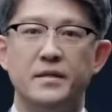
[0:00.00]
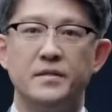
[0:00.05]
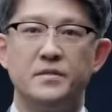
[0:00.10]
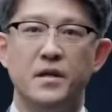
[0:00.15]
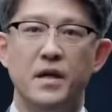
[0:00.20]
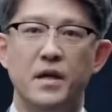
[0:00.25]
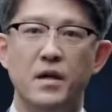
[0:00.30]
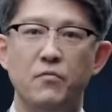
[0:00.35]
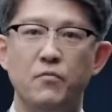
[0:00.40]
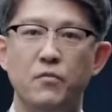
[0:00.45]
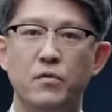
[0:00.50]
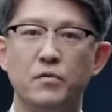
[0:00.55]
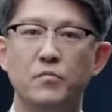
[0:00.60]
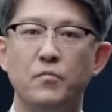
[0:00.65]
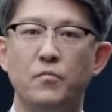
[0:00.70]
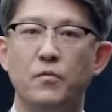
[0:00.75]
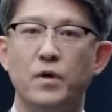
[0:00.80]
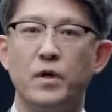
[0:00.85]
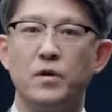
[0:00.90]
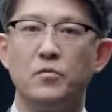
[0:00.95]
This
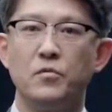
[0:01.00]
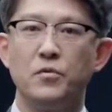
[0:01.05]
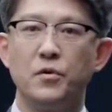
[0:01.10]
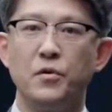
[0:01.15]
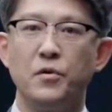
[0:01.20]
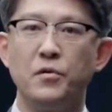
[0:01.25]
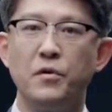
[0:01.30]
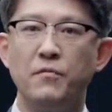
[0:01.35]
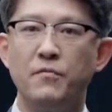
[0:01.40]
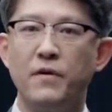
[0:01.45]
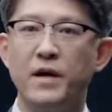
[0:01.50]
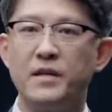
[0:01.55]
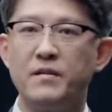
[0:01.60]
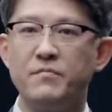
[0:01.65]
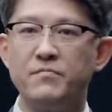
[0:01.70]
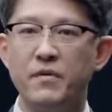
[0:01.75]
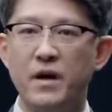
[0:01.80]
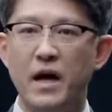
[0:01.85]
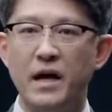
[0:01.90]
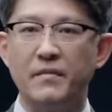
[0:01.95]
effort will unify
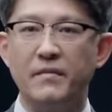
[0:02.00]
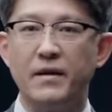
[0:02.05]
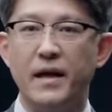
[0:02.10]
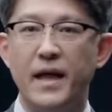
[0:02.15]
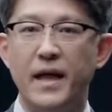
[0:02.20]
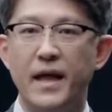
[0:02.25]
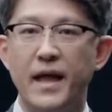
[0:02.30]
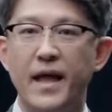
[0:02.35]
the brand